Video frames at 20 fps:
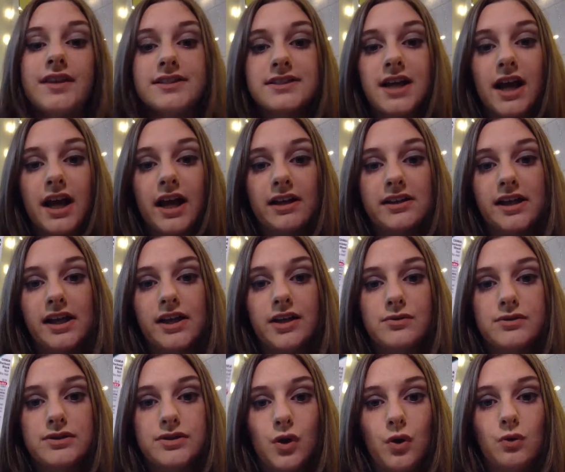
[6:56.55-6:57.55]
This eyeliner
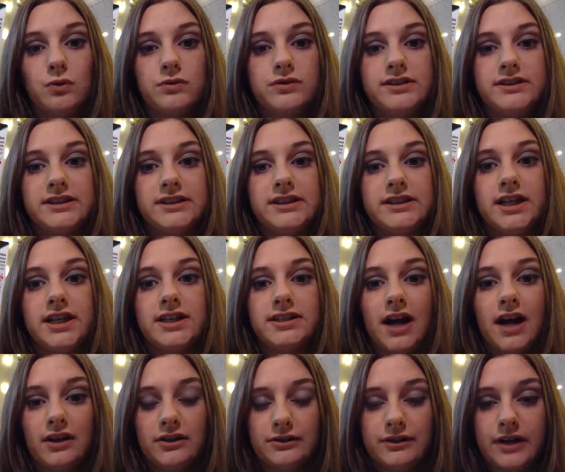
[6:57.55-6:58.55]
was only
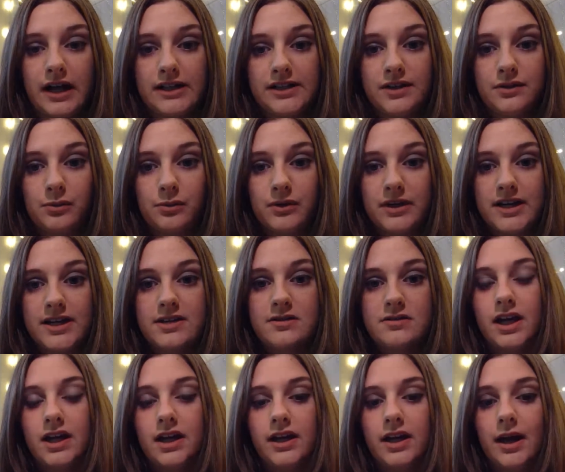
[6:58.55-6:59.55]
$1.93,
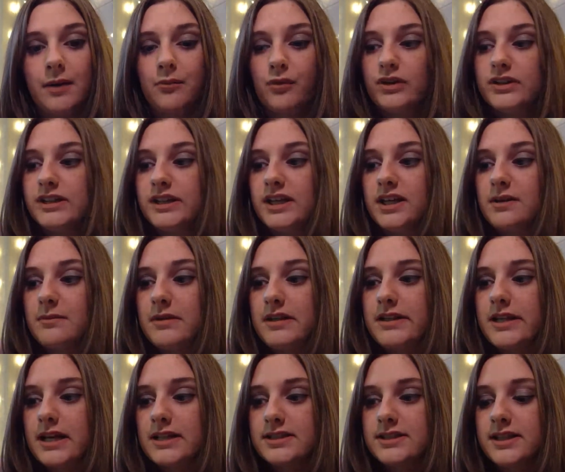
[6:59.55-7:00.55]
and I'm really going to be
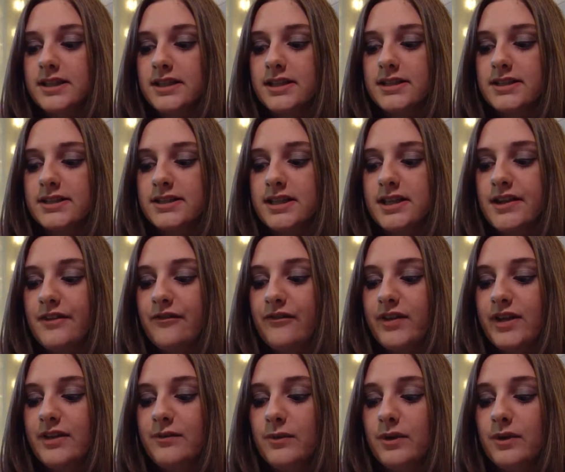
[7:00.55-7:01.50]
testing to see if it